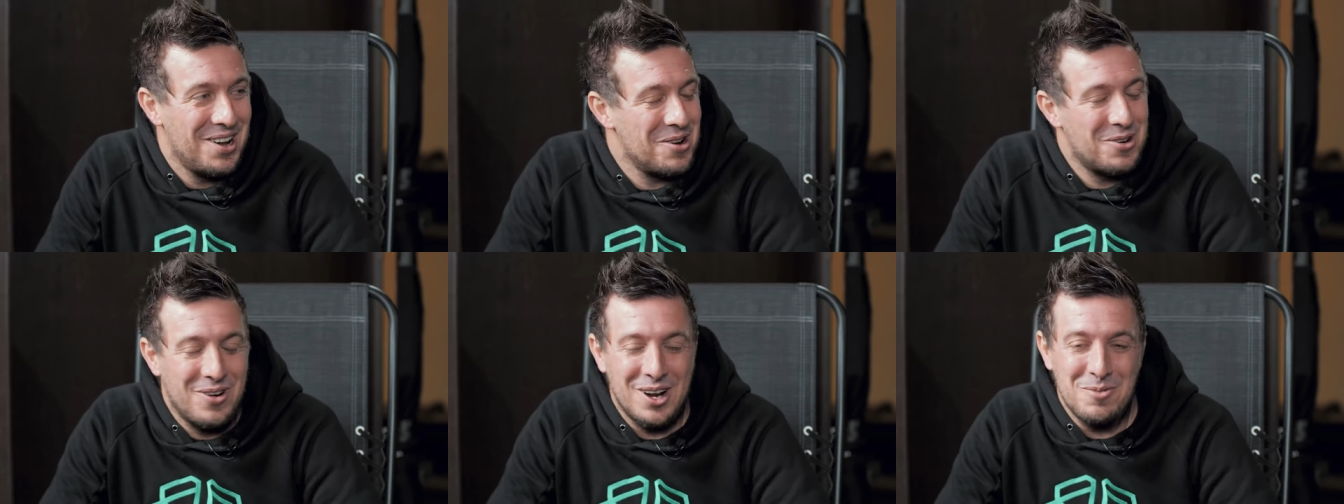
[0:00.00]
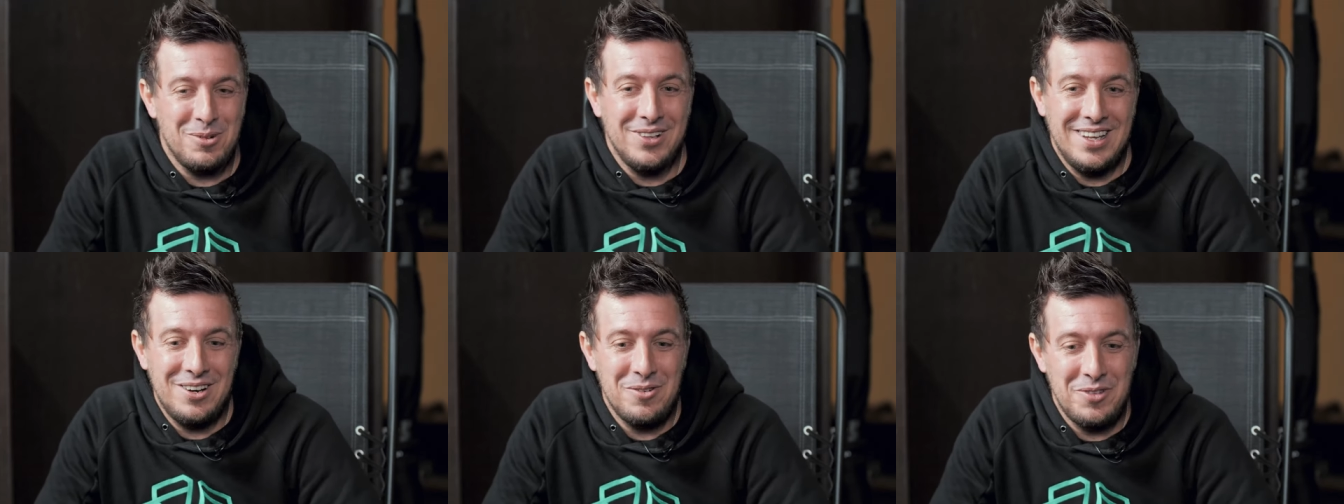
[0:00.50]
Incredible
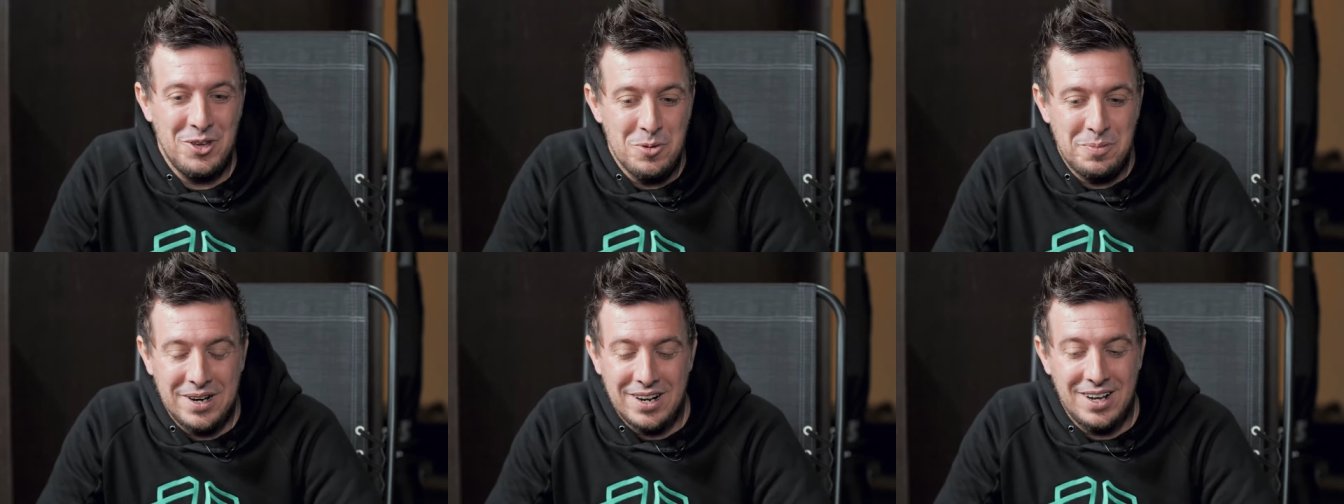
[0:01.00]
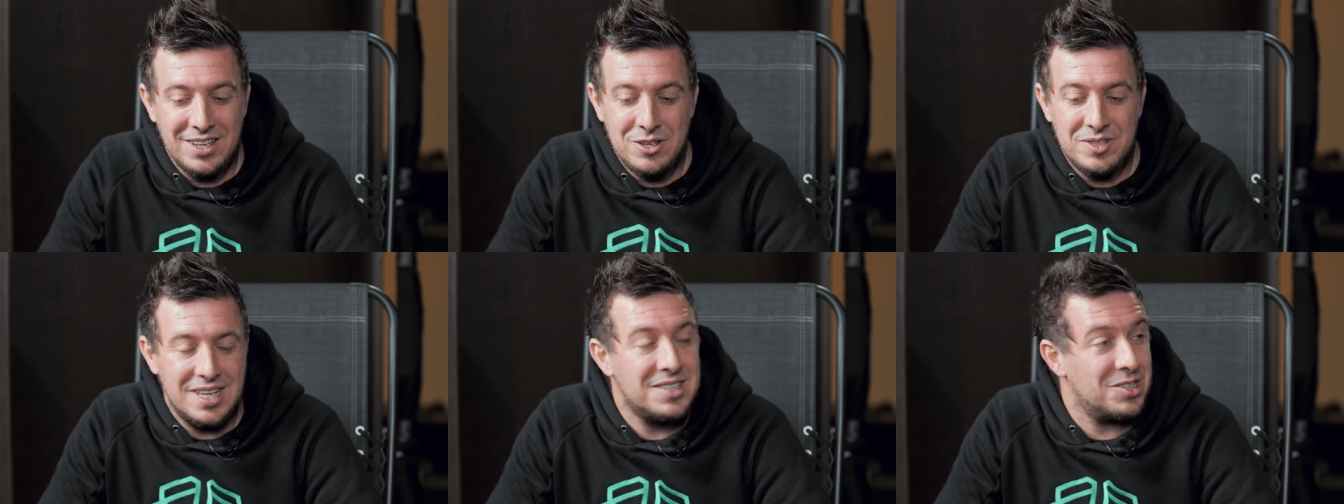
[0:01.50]
interview. But uh,
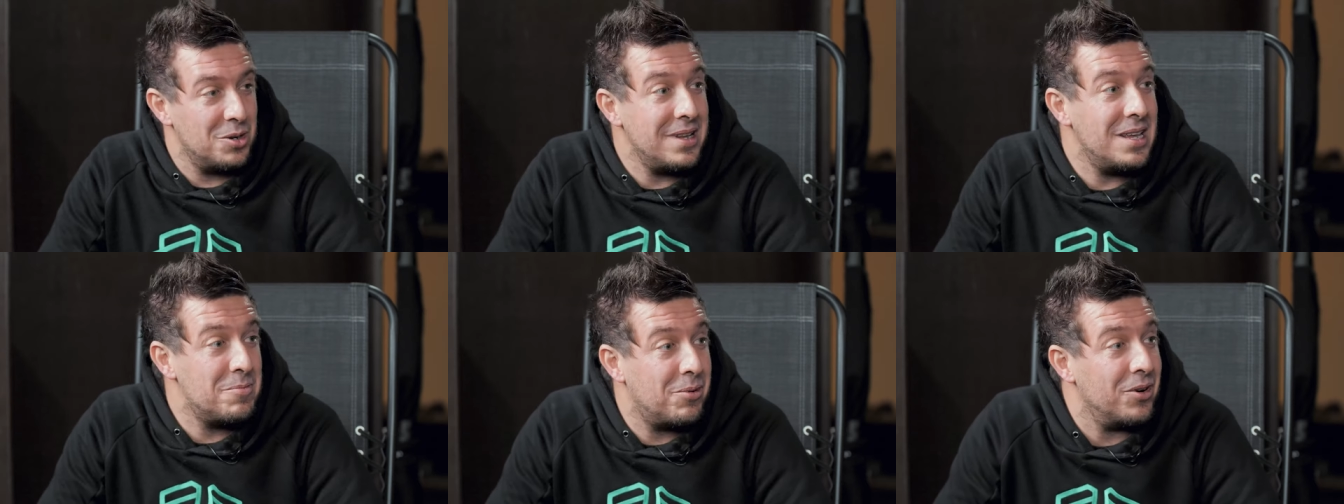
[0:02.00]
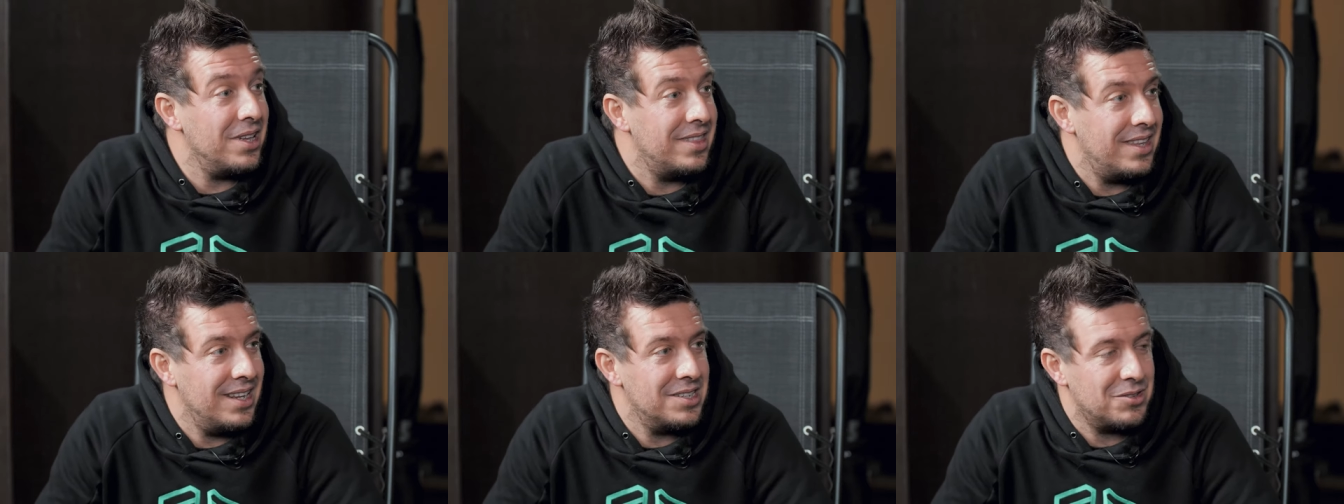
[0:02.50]
you said so many
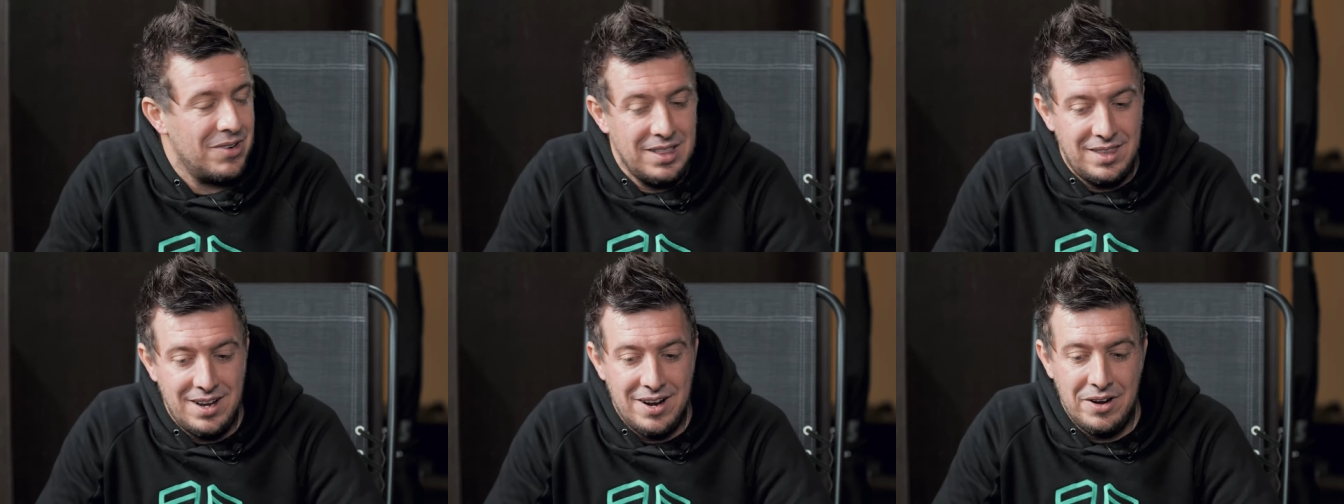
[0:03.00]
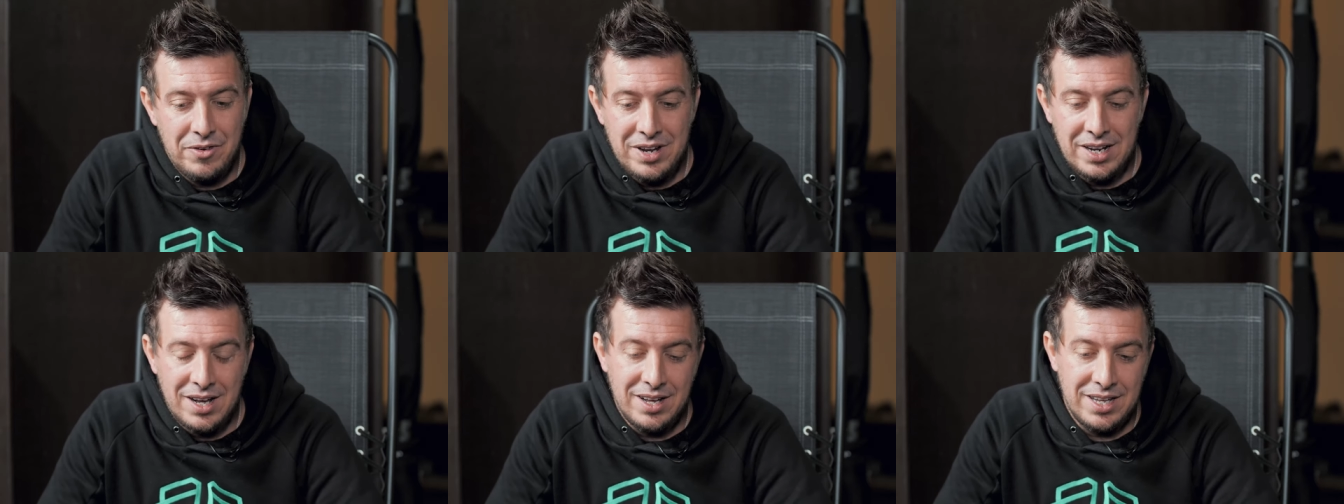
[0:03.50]
important things right there,
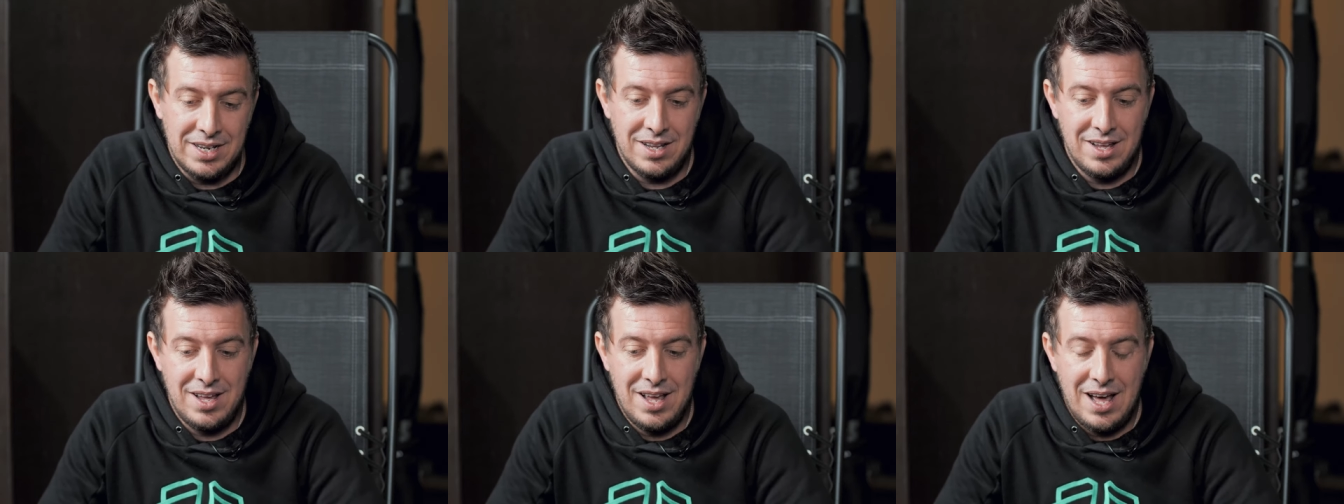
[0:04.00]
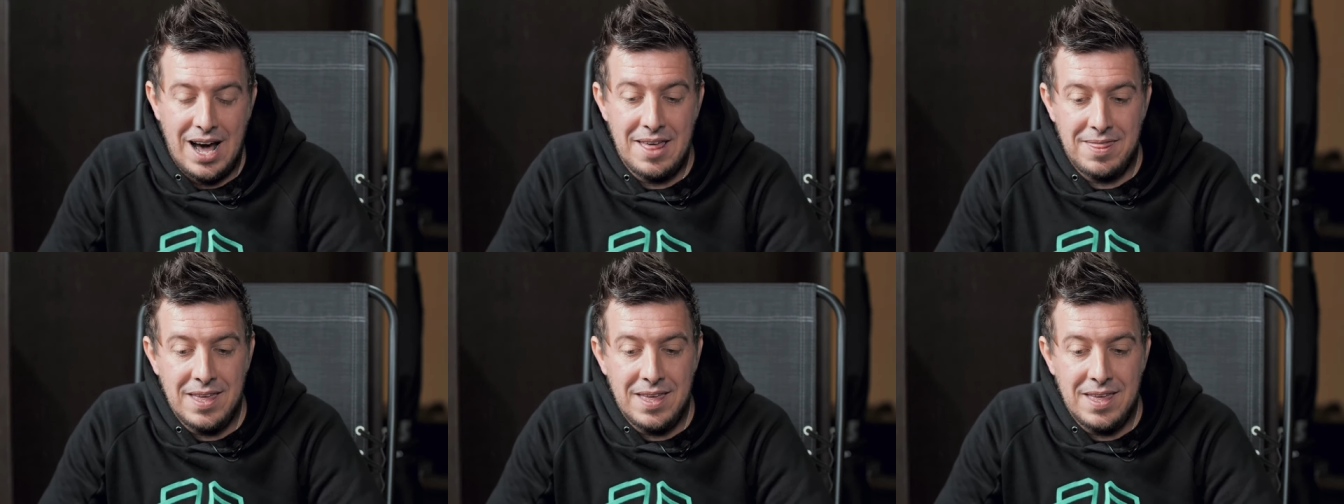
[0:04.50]
Irina. And I